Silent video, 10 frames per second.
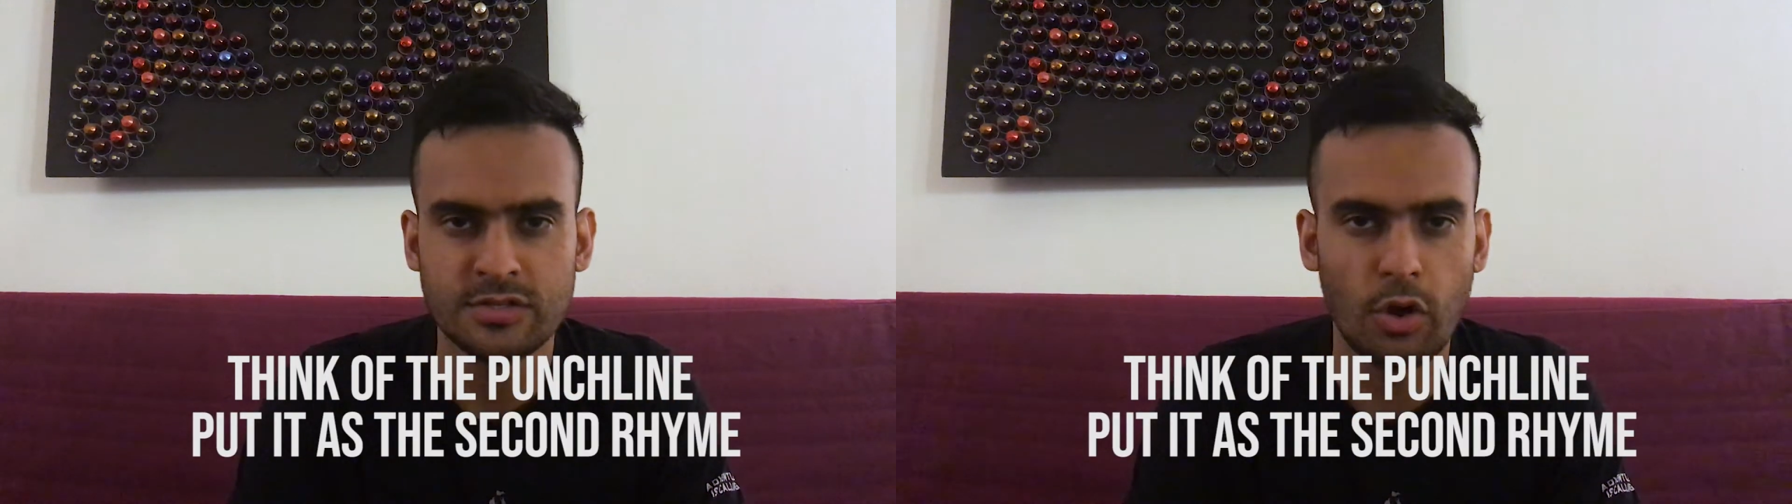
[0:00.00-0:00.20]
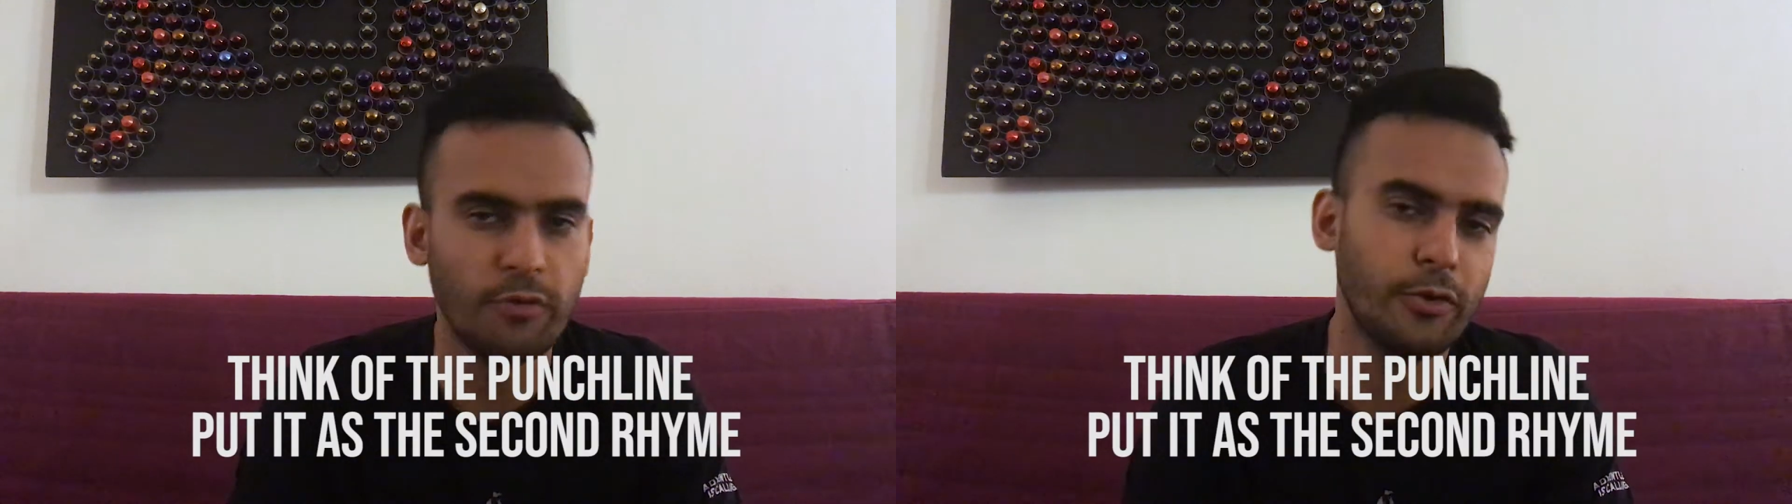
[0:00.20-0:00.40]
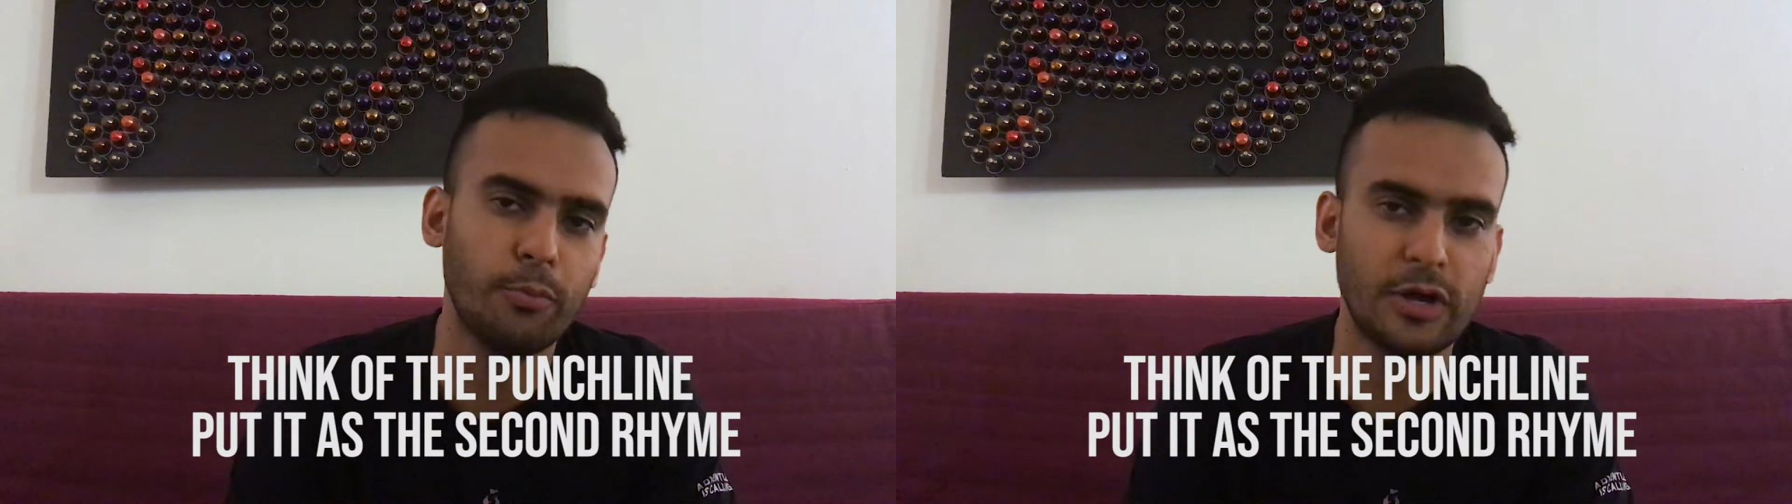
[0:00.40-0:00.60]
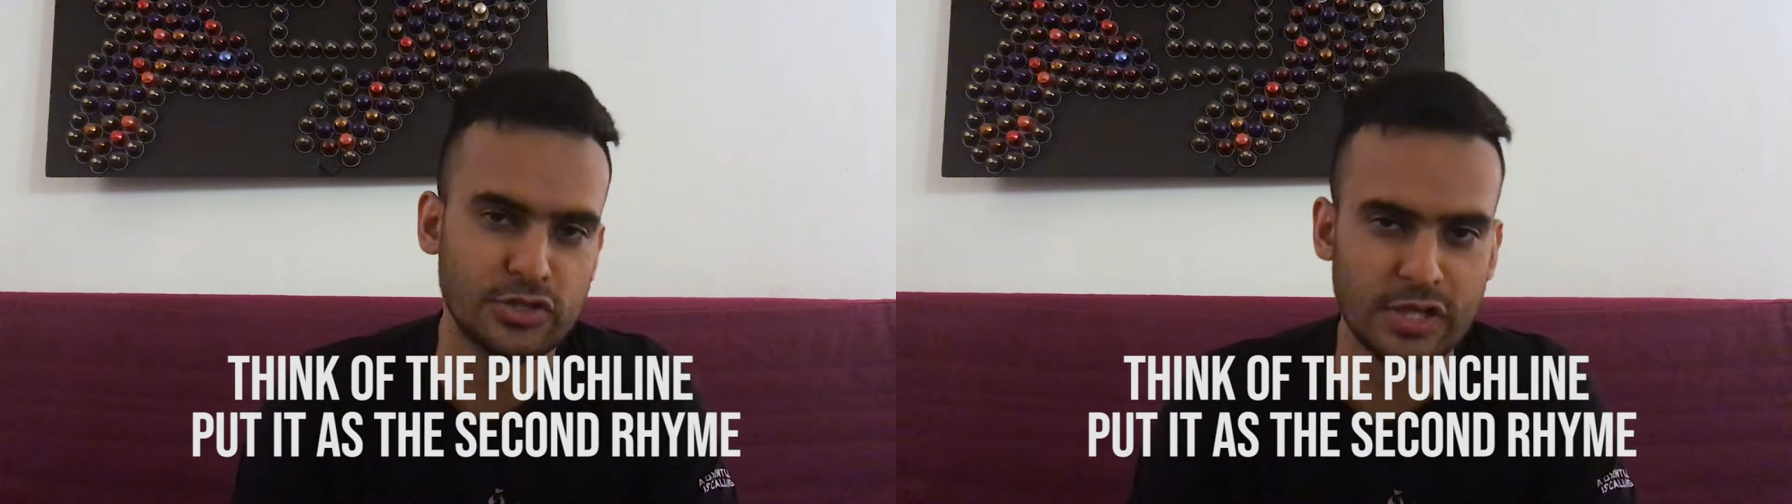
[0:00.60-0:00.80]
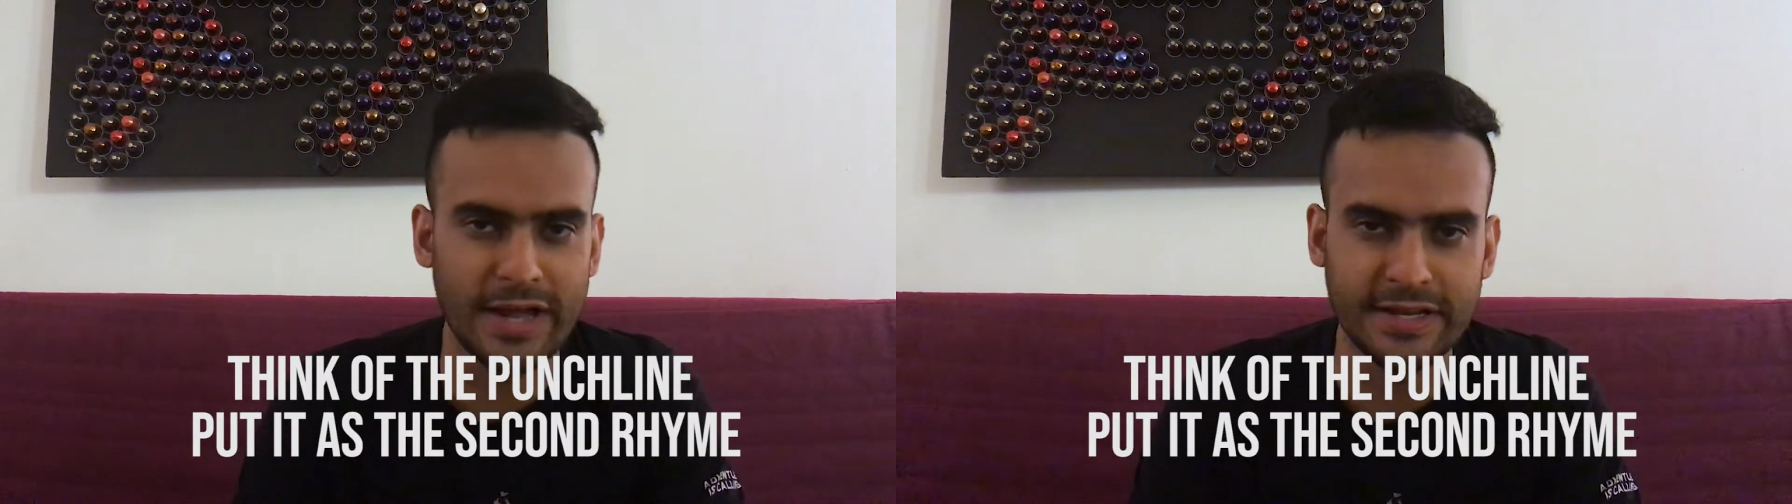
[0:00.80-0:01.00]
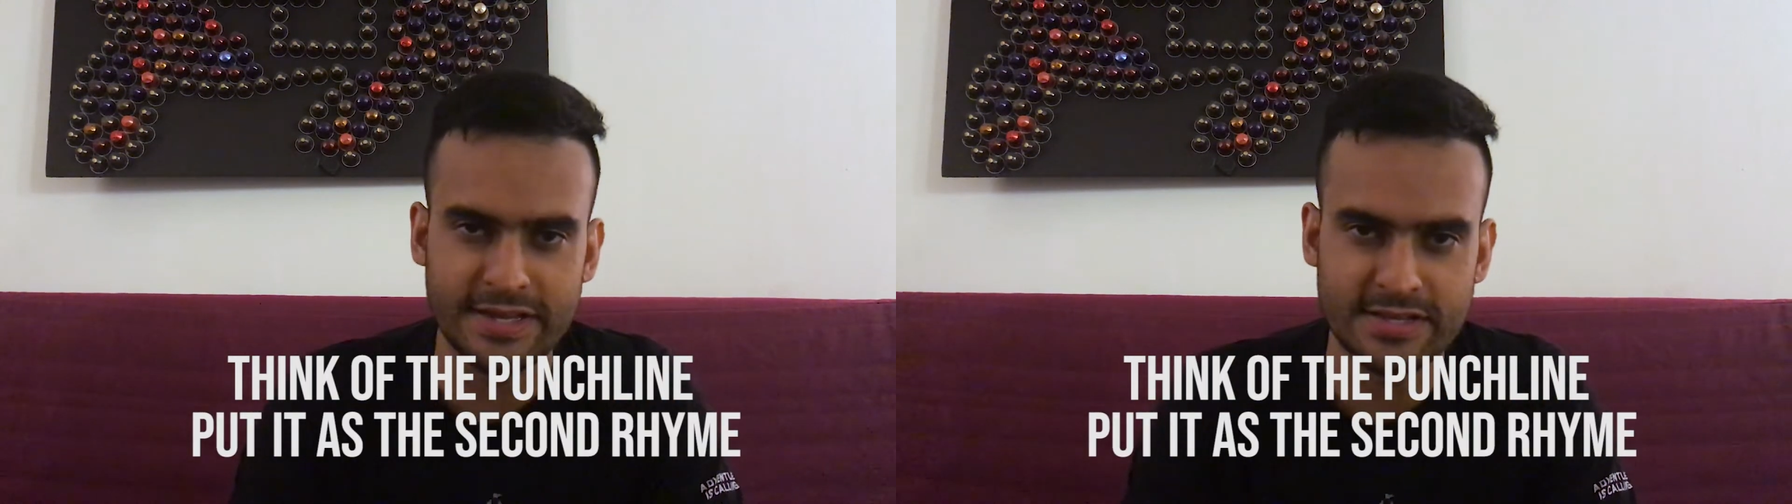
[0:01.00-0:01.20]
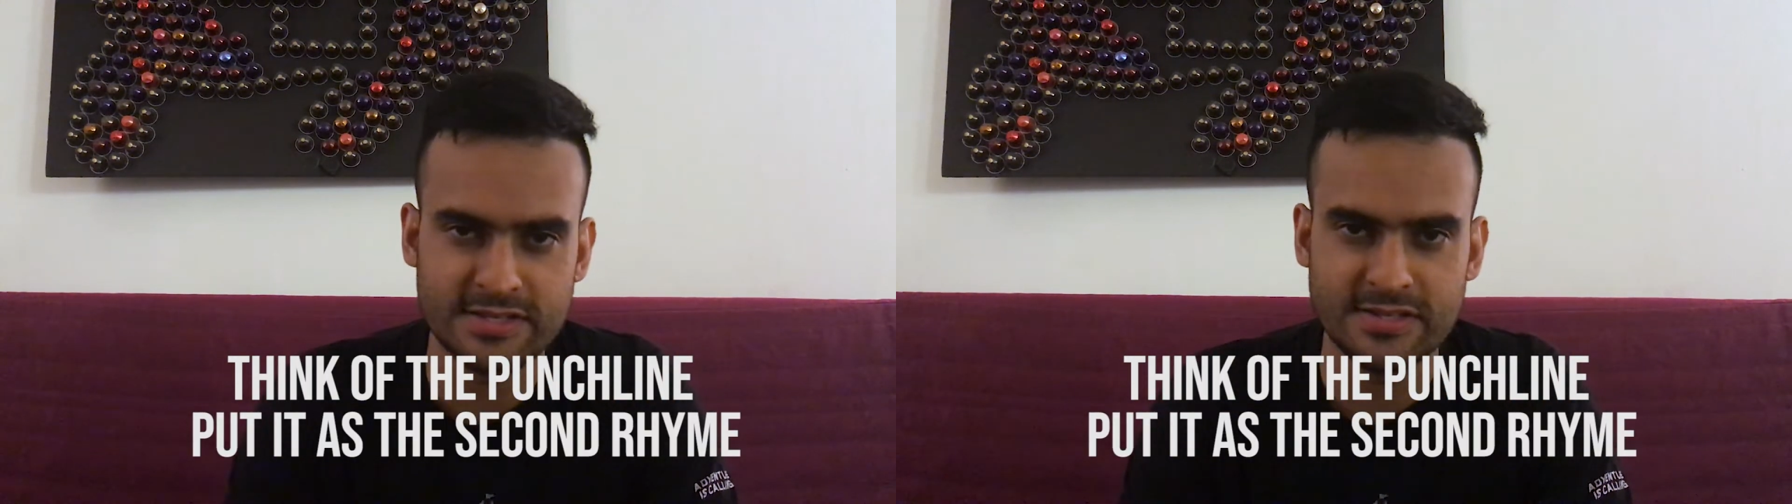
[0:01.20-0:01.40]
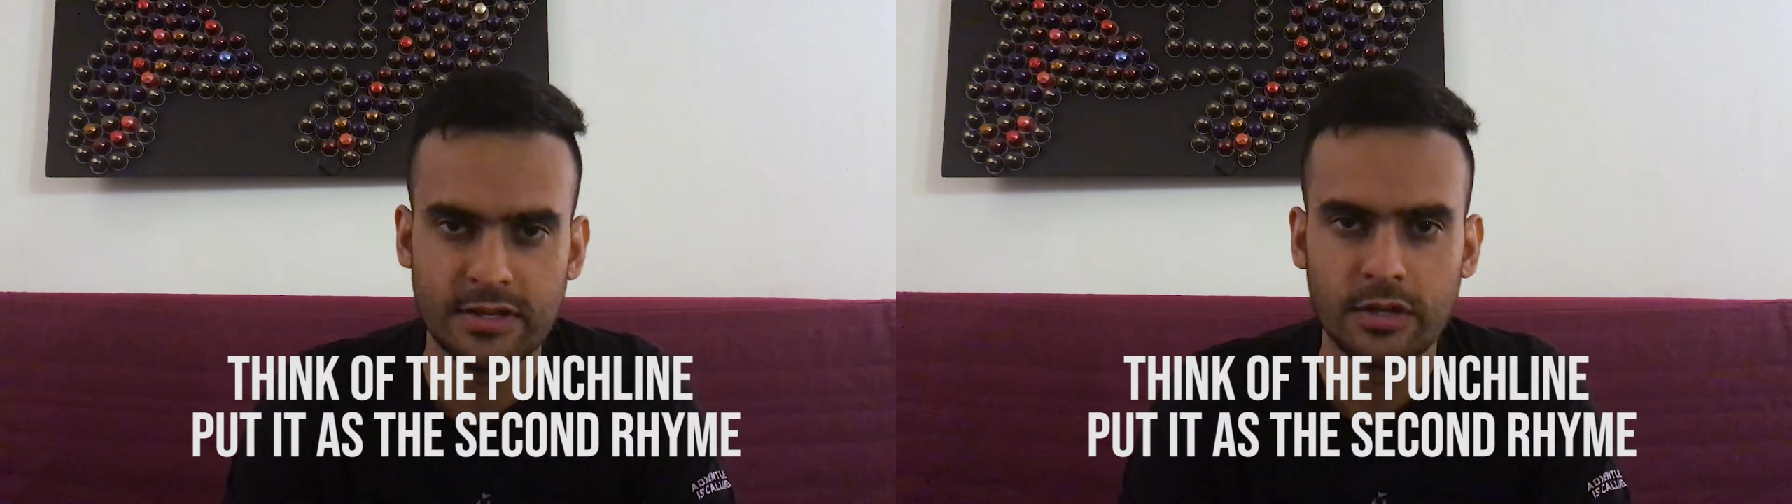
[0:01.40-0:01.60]
So if your punchline
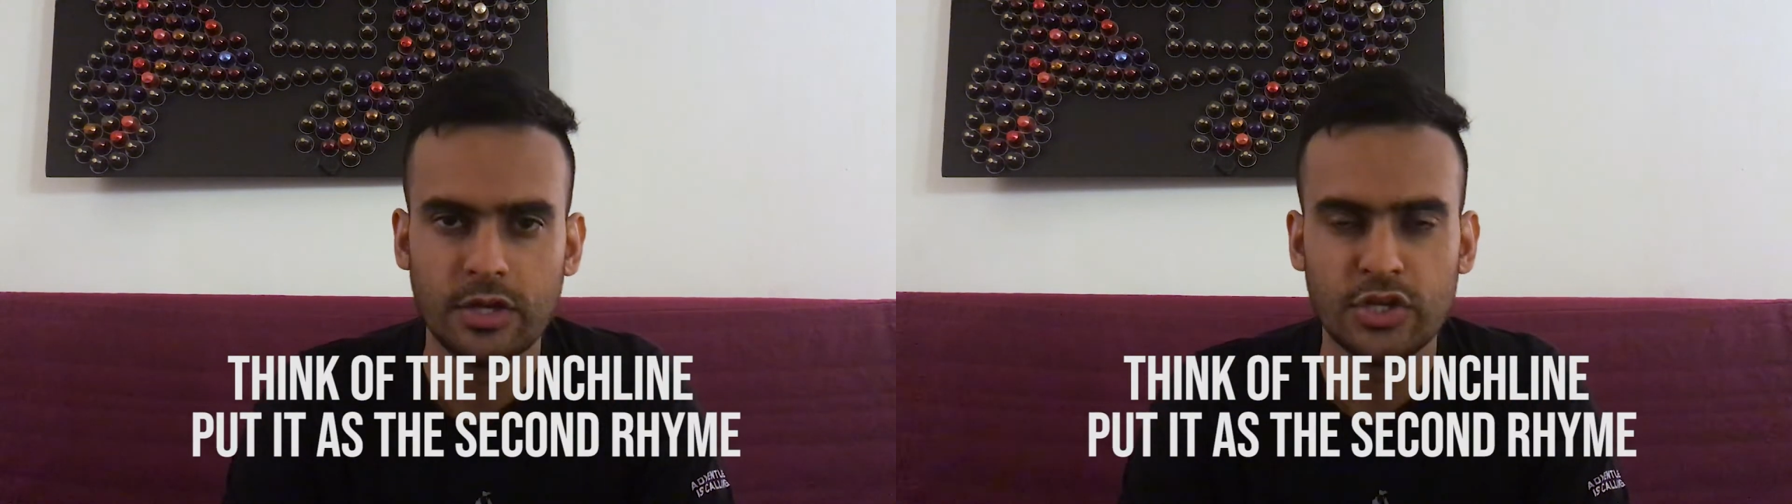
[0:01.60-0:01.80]
is